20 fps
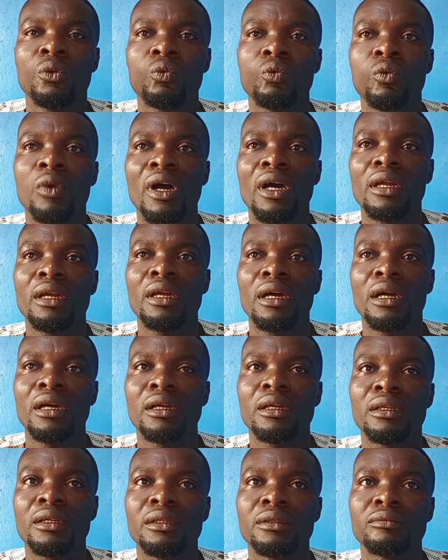
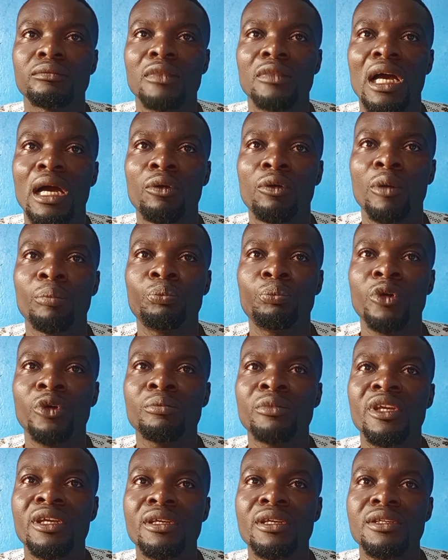Well, our
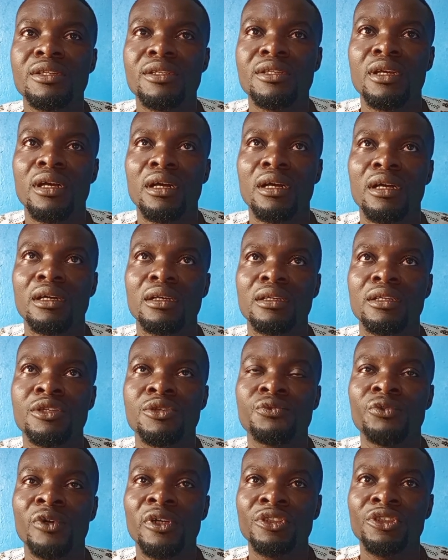promise
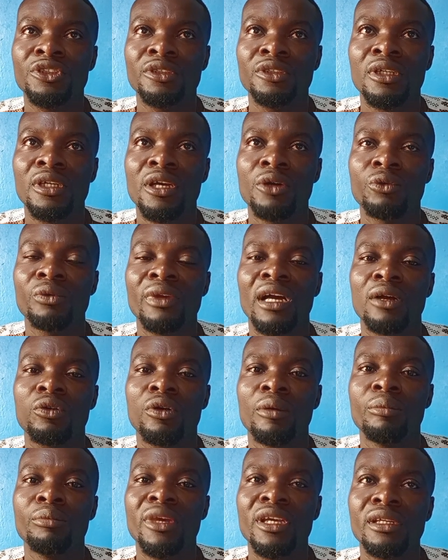is functional, and we are
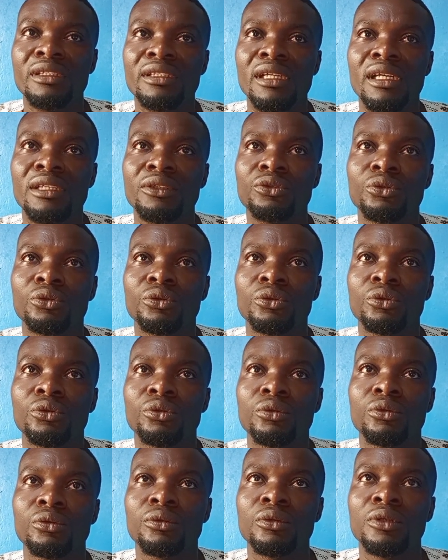committed
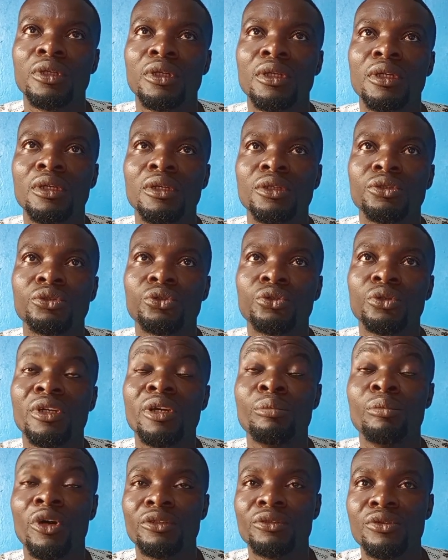to the
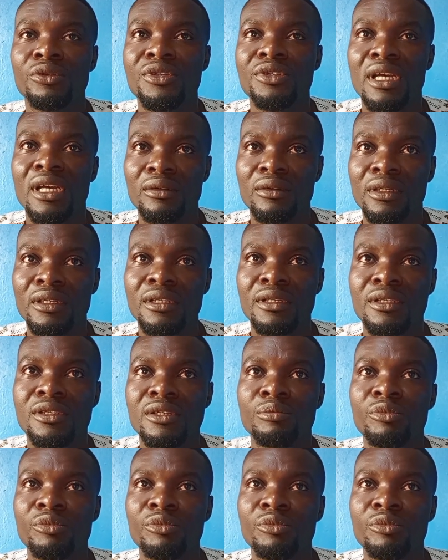motorcyclists.